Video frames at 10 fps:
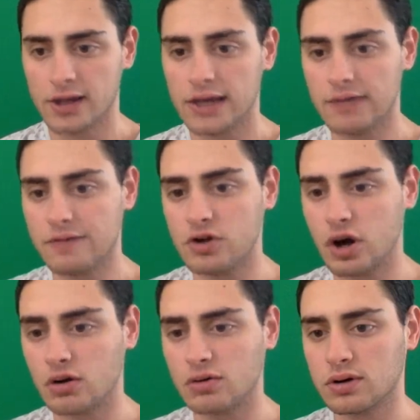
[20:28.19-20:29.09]
Even if
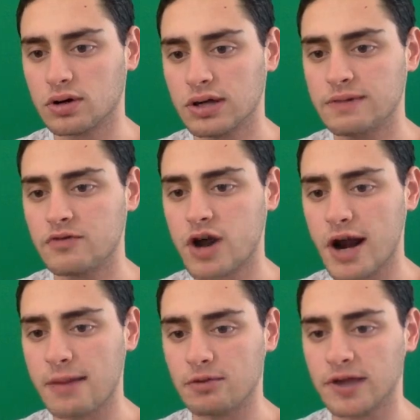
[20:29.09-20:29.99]
you're
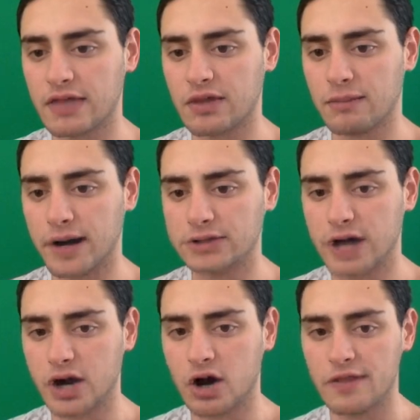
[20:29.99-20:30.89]
not able to get the money
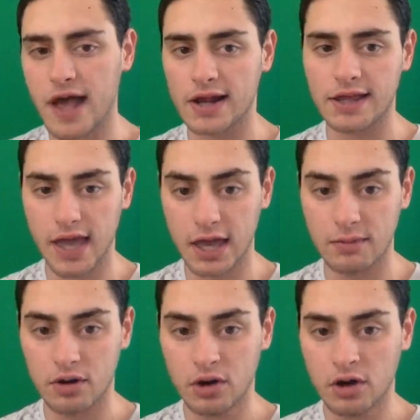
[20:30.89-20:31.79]
line on that game,